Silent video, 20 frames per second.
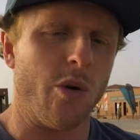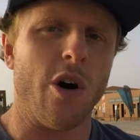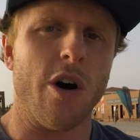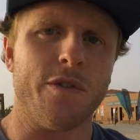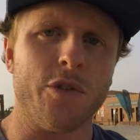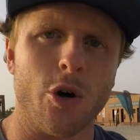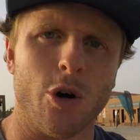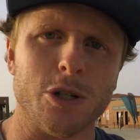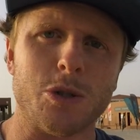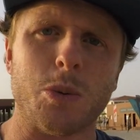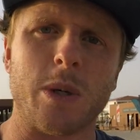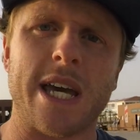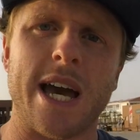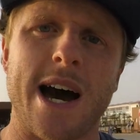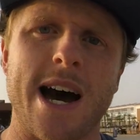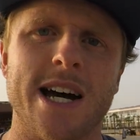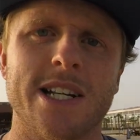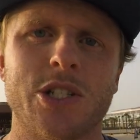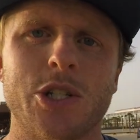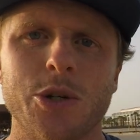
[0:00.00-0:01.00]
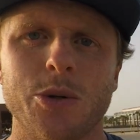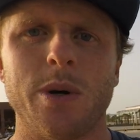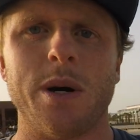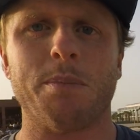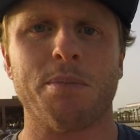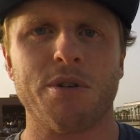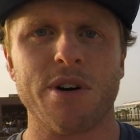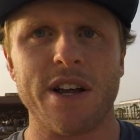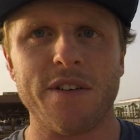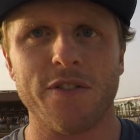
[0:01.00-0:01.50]
Of course, we can't do a
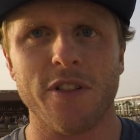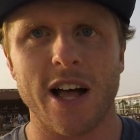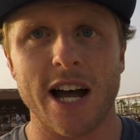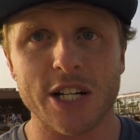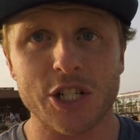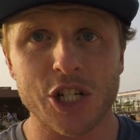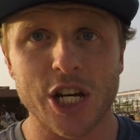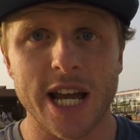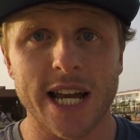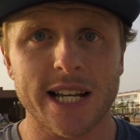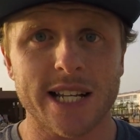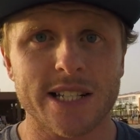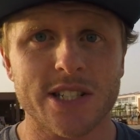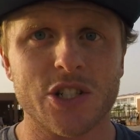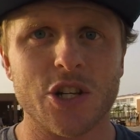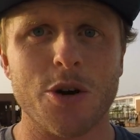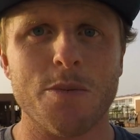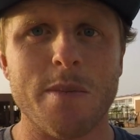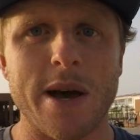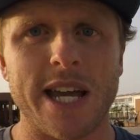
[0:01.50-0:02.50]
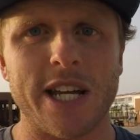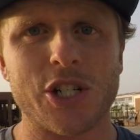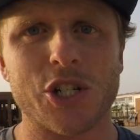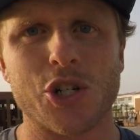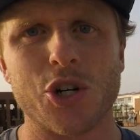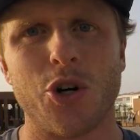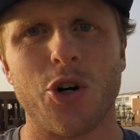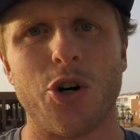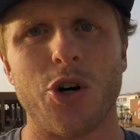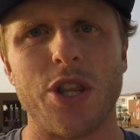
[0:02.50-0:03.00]
pre-flight check, so make
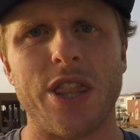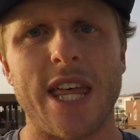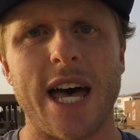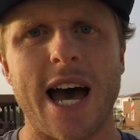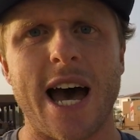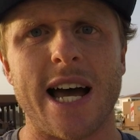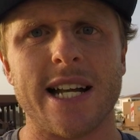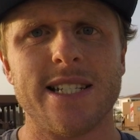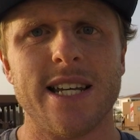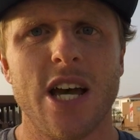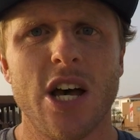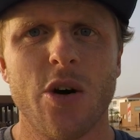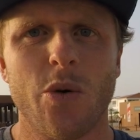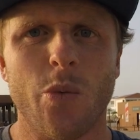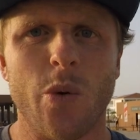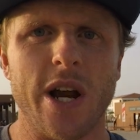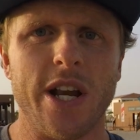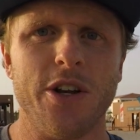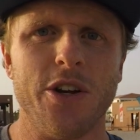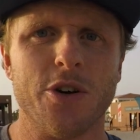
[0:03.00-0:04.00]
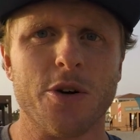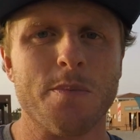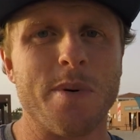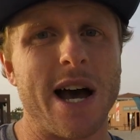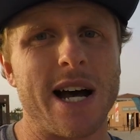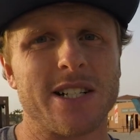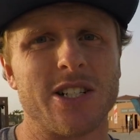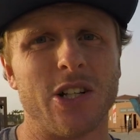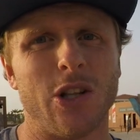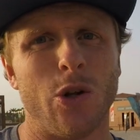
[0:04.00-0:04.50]
sure that when you're
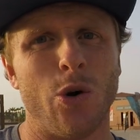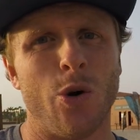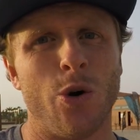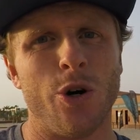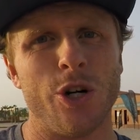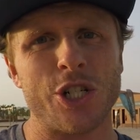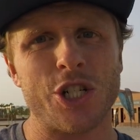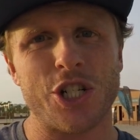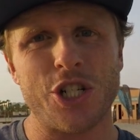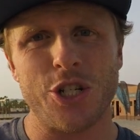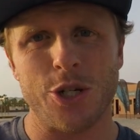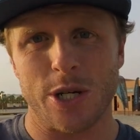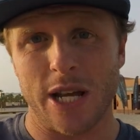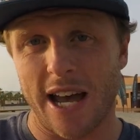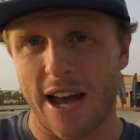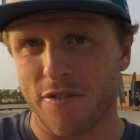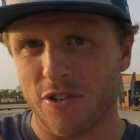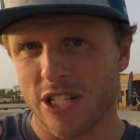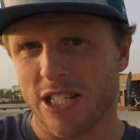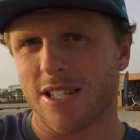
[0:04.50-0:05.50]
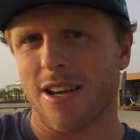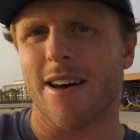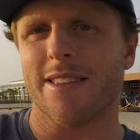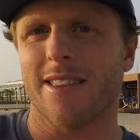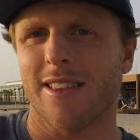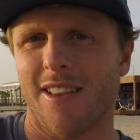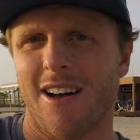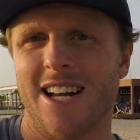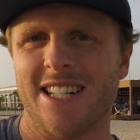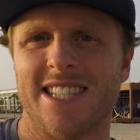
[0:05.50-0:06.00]
about to launch, you have to sight
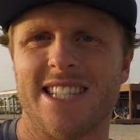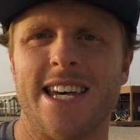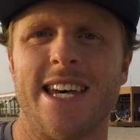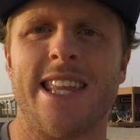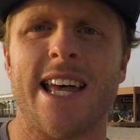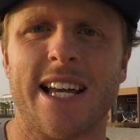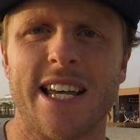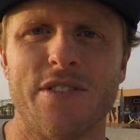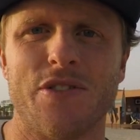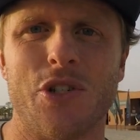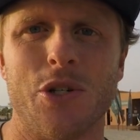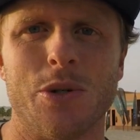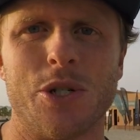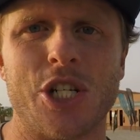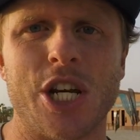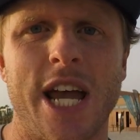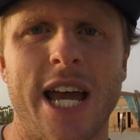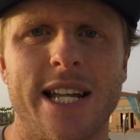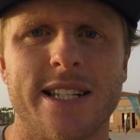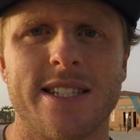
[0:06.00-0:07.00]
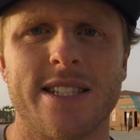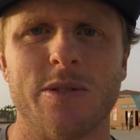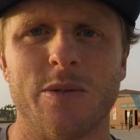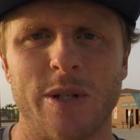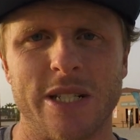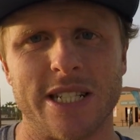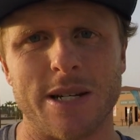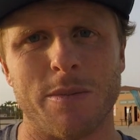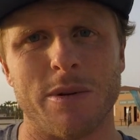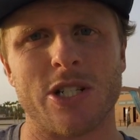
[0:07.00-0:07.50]
the lines there. That gives you a chance
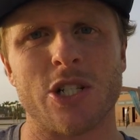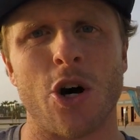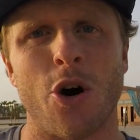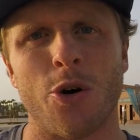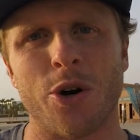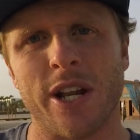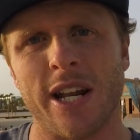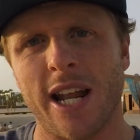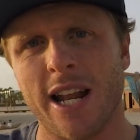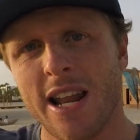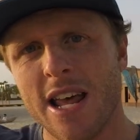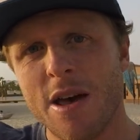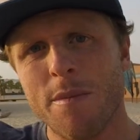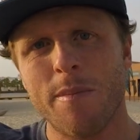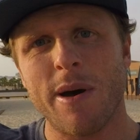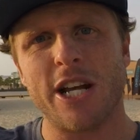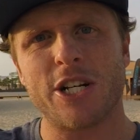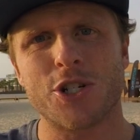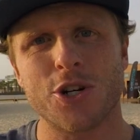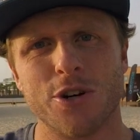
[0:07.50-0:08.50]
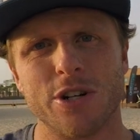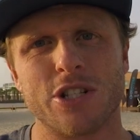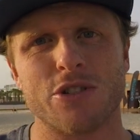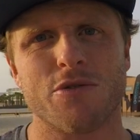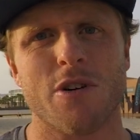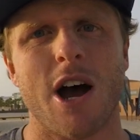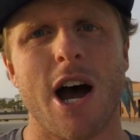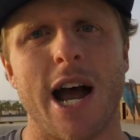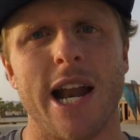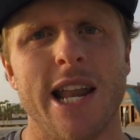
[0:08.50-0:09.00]
when someone's holding it, make sure it's
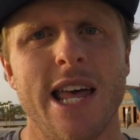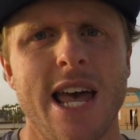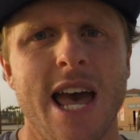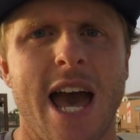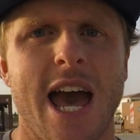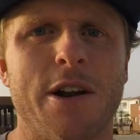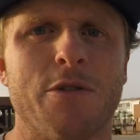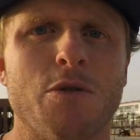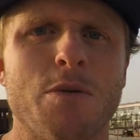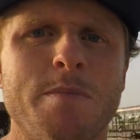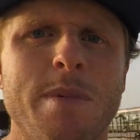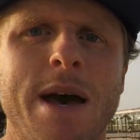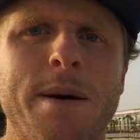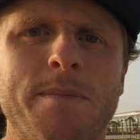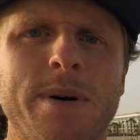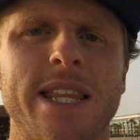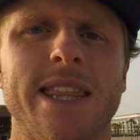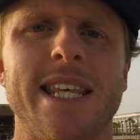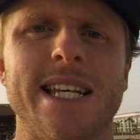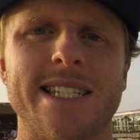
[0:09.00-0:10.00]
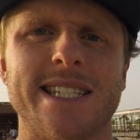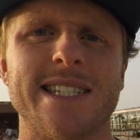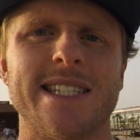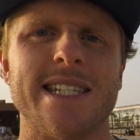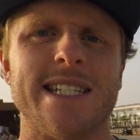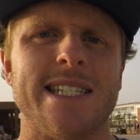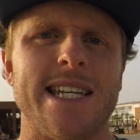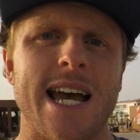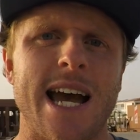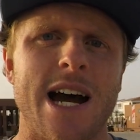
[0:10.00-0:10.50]
right. And remember, this is
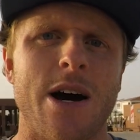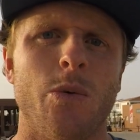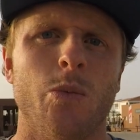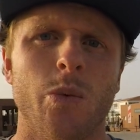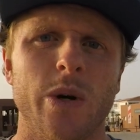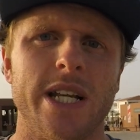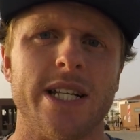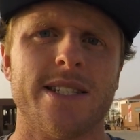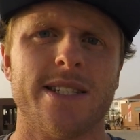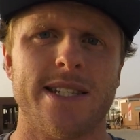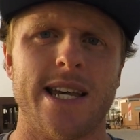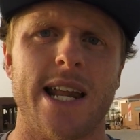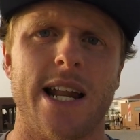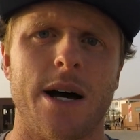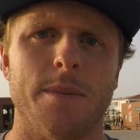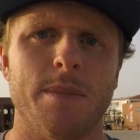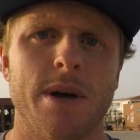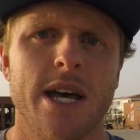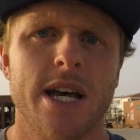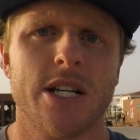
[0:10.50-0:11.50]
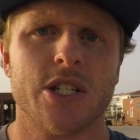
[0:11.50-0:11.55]
a downwind setup.